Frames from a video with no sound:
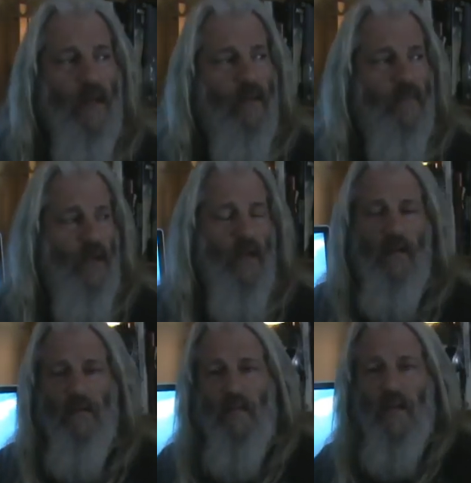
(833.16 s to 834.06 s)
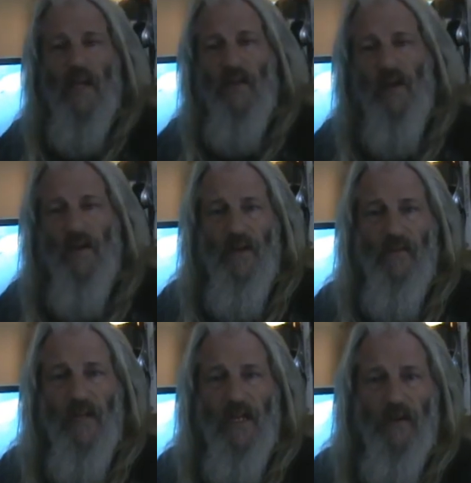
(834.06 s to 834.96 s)
If I know I'm going to be down the lottie all
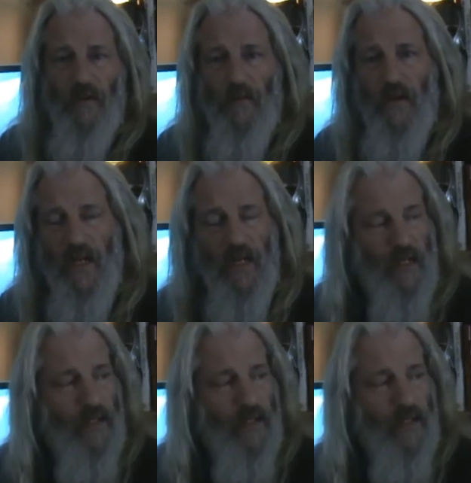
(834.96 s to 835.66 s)
day doing a weeding in the